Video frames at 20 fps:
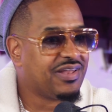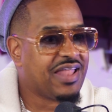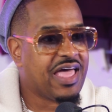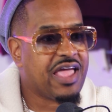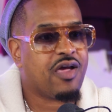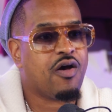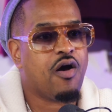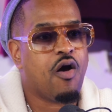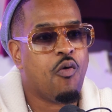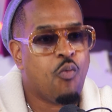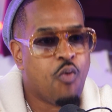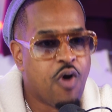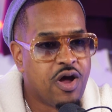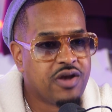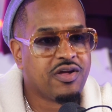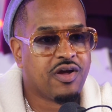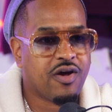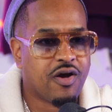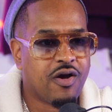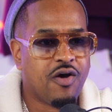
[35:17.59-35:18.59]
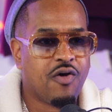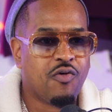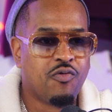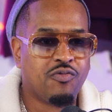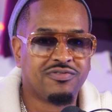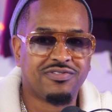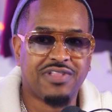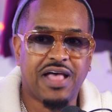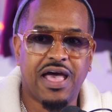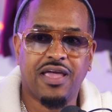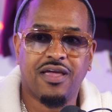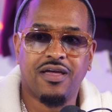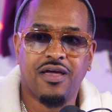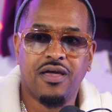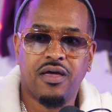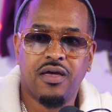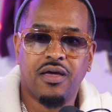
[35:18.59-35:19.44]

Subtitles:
Like one girl who's like,